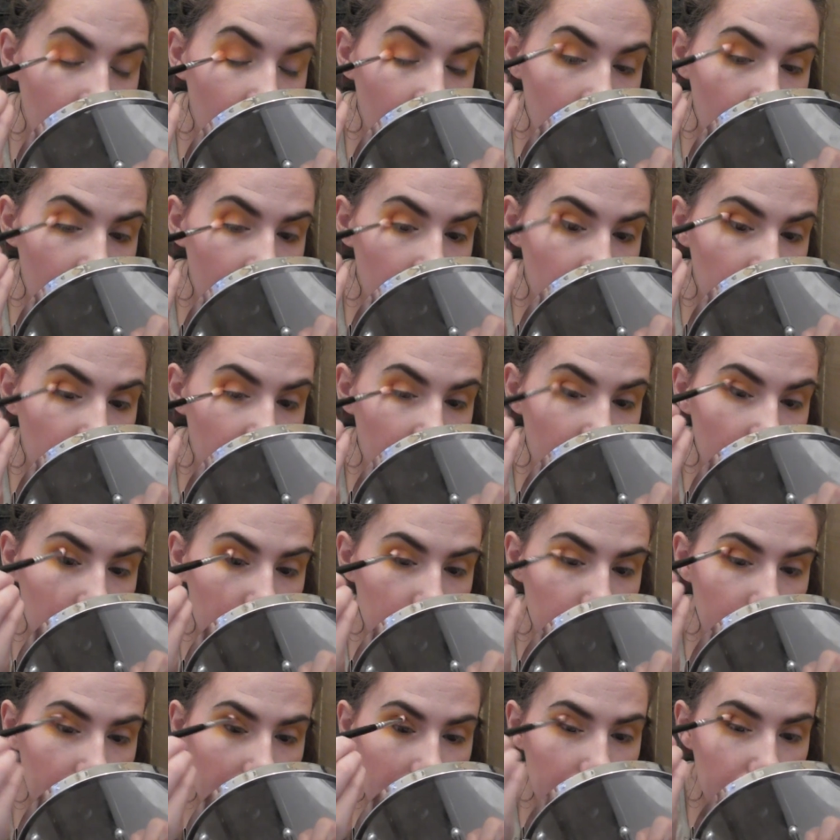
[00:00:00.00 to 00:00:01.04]
They
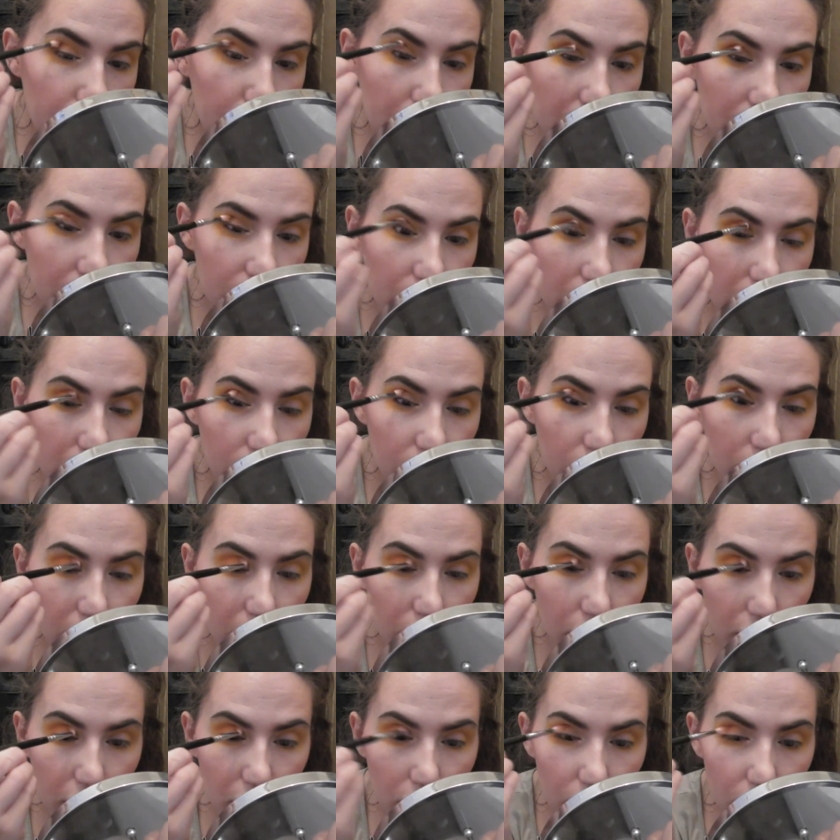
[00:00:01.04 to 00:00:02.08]
may be
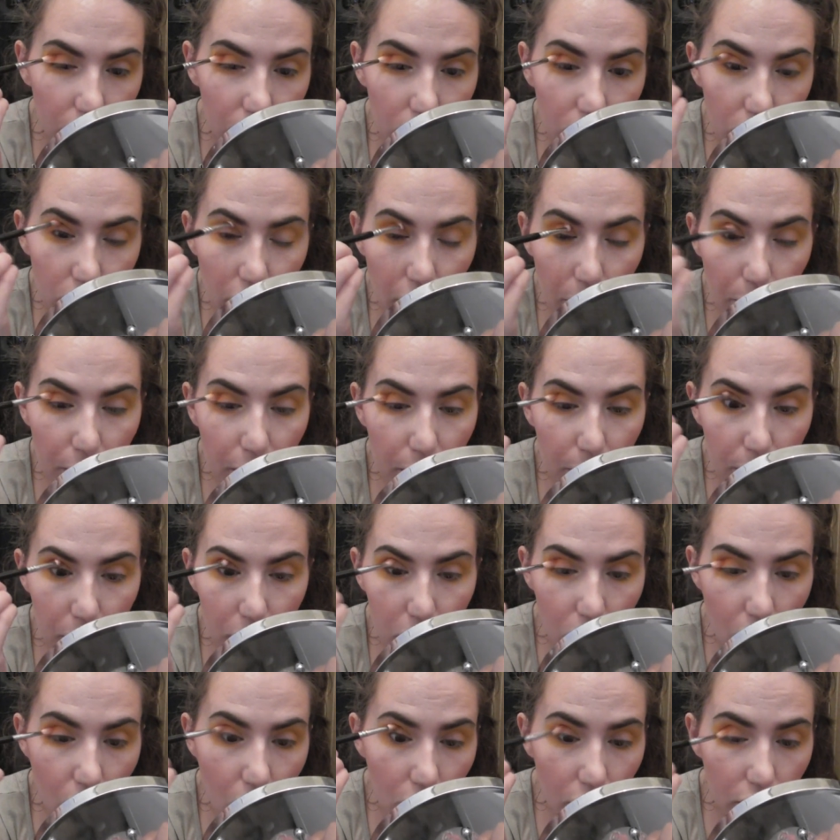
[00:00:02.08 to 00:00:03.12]

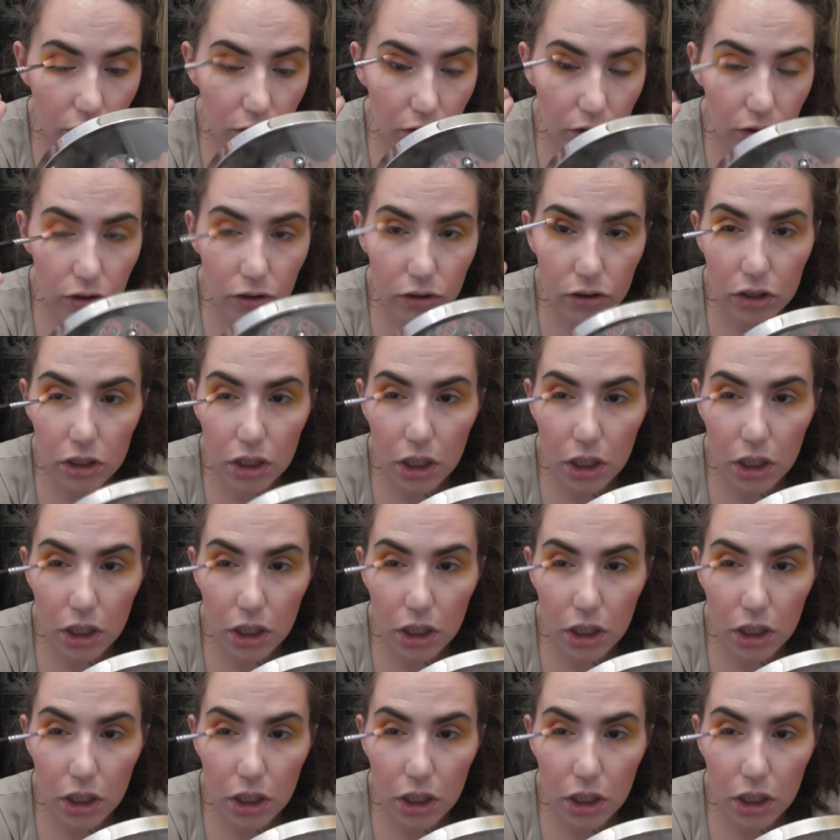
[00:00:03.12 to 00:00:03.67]
talk throughs,